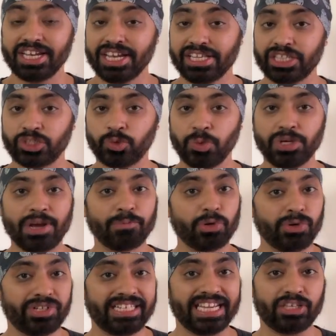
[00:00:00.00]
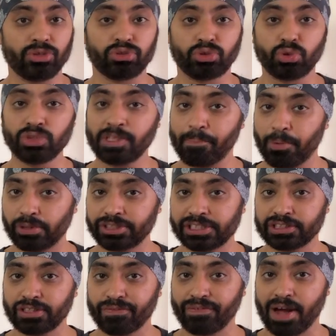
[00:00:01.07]
In this video, I'm going to take you through the
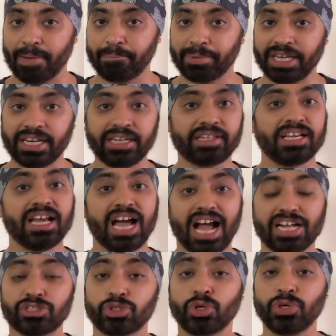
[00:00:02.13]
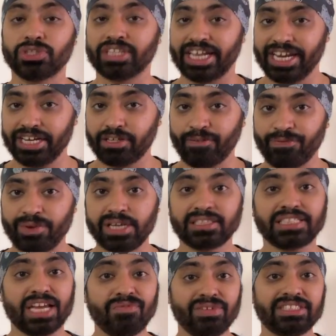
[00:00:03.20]
process of update, I'll show you the interface
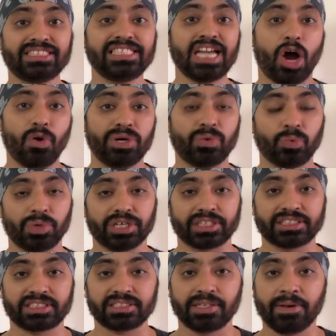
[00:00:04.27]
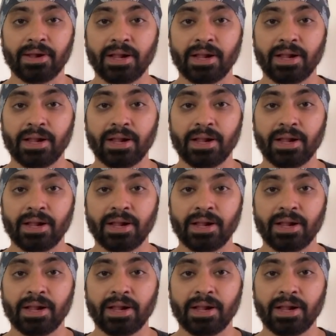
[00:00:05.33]
and we'll see how it works.